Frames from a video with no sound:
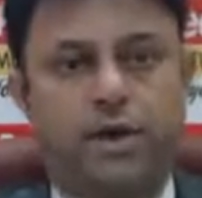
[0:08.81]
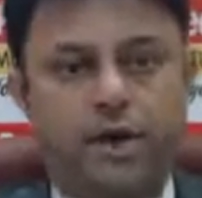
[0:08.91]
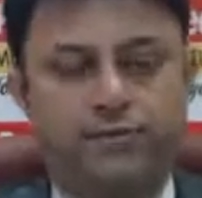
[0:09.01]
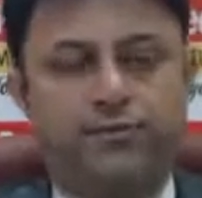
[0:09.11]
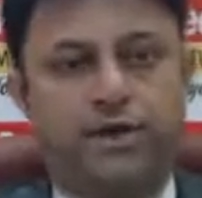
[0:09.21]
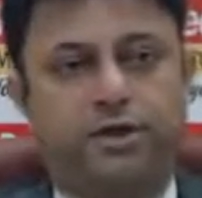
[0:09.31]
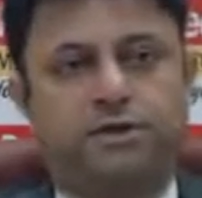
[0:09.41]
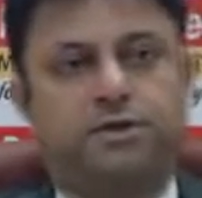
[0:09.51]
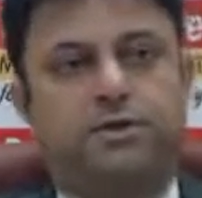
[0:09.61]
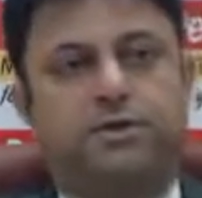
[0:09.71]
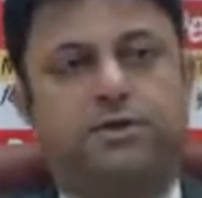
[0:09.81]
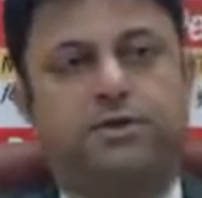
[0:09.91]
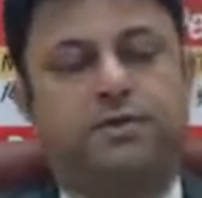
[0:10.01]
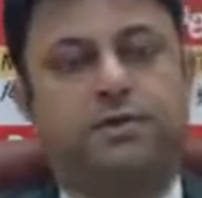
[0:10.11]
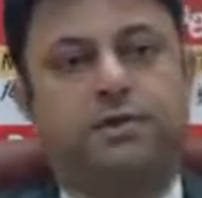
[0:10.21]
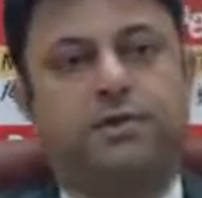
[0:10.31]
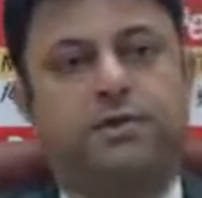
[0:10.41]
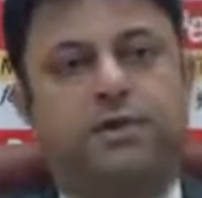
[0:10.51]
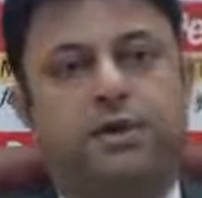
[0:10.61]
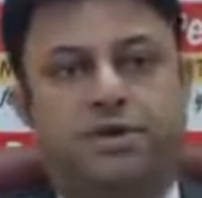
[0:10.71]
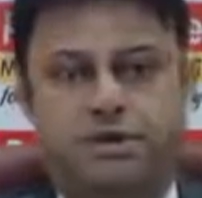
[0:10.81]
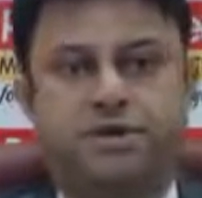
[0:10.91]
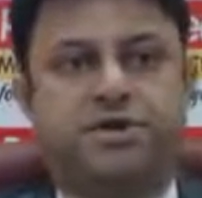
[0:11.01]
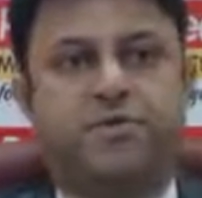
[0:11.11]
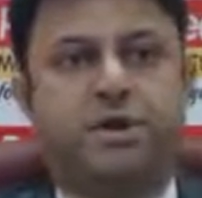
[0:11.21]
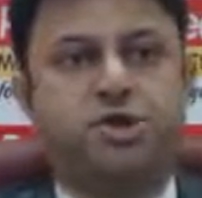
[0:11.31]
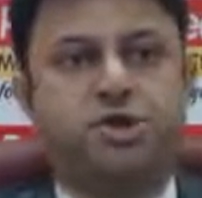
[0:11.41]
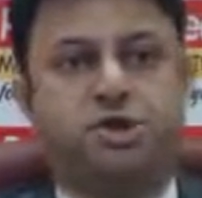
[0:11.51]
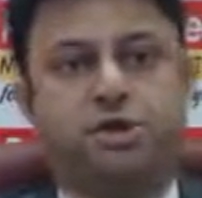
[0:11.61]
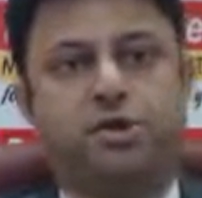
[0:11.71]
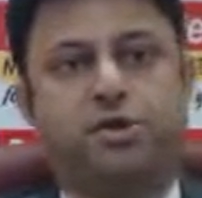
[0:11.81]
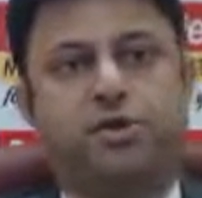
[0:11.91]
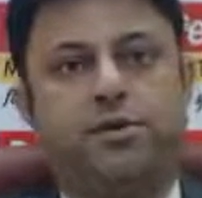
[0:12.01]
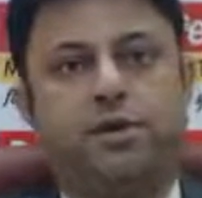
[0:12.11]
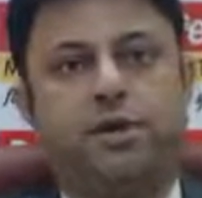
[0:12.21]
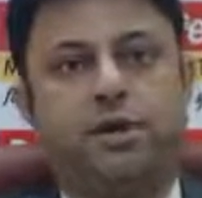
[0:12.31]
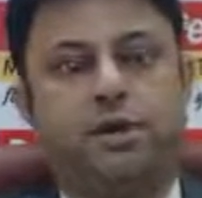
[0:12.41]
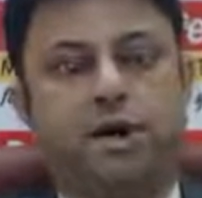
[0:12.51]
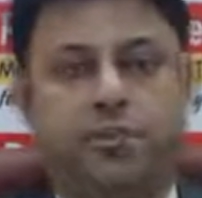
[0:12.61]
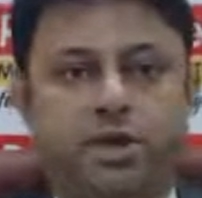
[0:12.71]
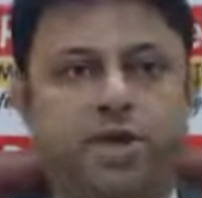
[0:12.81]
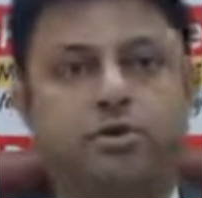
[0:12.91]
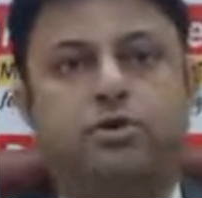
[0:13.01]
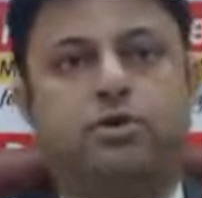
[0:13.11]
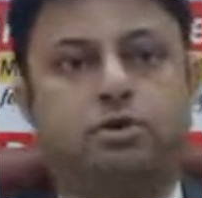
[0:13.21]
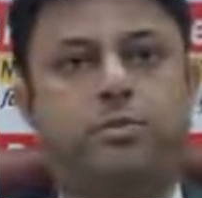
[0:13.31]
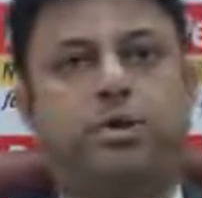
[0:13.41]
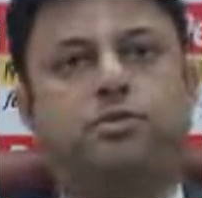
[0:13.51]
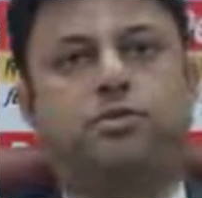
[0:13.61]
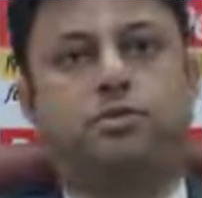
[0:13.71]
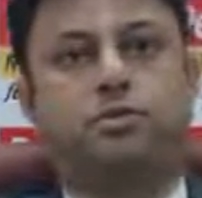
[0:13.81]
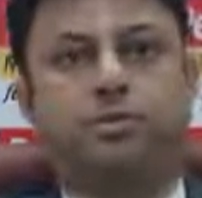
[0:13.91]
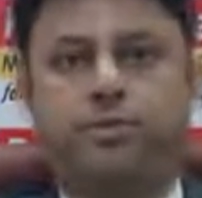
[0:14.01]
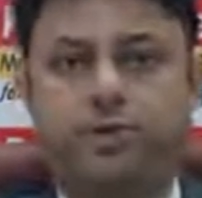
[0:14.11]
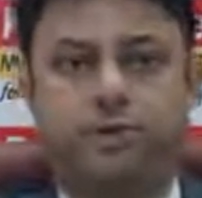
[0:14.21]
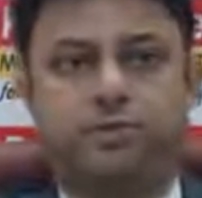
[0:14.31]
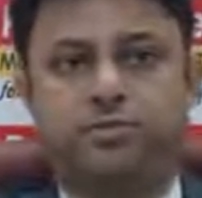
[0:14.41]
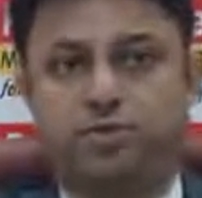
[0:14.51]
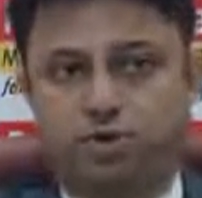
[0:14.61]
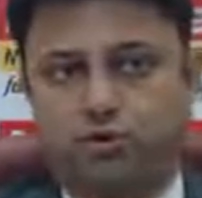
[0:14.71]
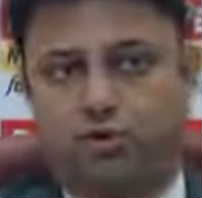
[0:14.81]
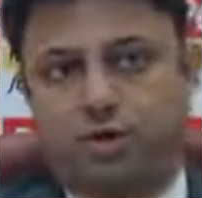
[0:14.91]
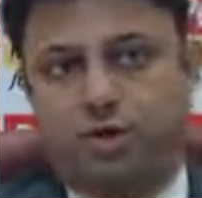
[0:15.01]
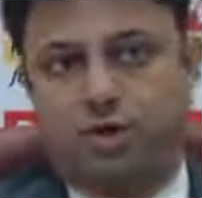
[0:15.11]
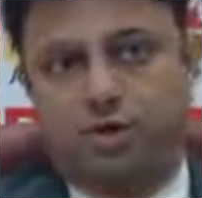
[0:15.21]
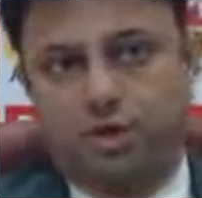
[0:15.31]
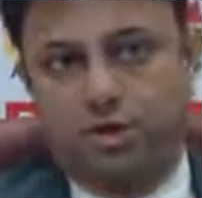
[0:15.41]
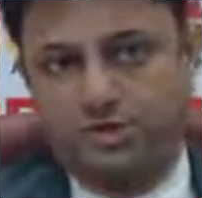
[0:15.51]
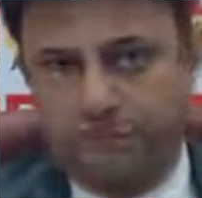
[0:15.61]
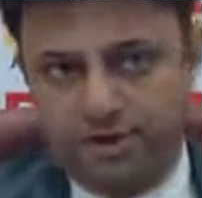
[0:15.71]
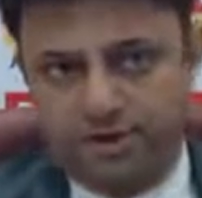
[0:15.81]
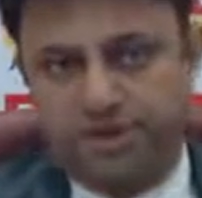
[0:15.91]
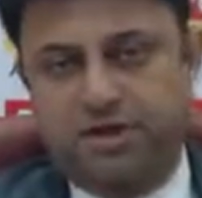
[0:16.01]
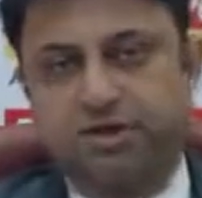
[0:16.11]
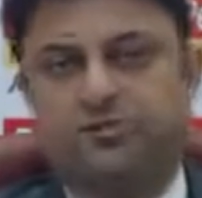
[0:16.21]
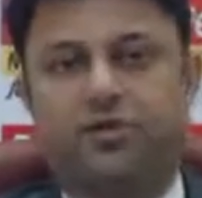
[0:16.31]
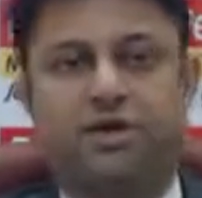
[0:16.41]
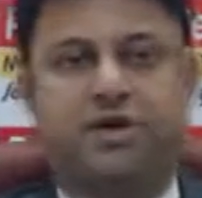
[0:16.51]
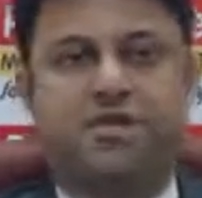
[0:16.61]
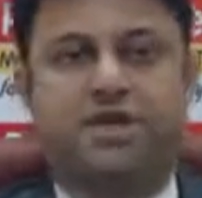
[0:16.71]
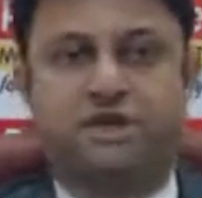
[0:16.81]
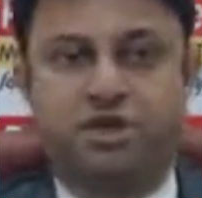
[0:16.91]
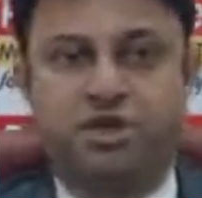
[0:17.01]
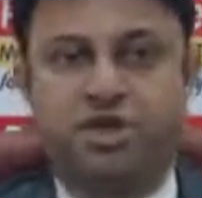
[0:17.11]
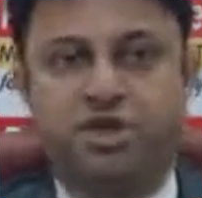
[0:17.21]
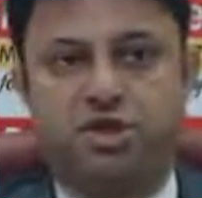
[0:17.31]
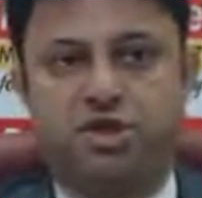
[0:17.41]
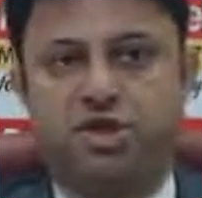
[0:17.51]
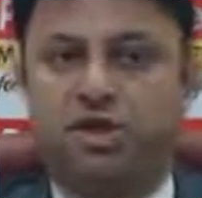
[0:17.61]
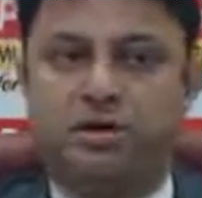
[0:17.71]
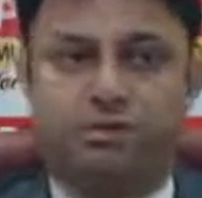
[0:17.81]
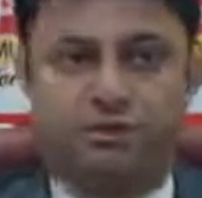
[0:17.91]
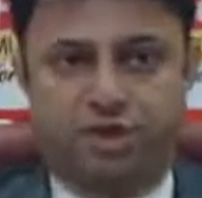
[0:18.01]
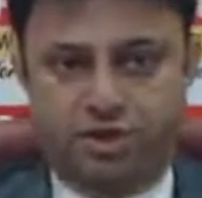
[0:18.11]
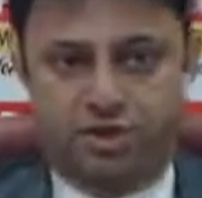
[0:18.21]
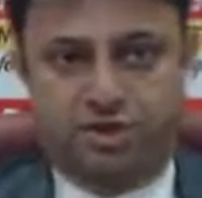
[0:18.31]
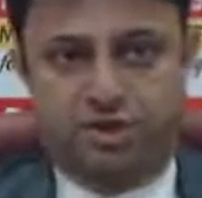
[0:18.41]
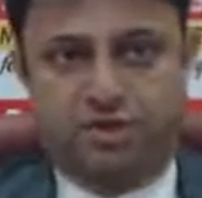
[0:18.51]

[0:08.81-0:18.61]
Hi friends, this is Ramesh here. I'm here to talk about the Peerless Mutual Fund Fixed Income Fund Strategy and Positioning.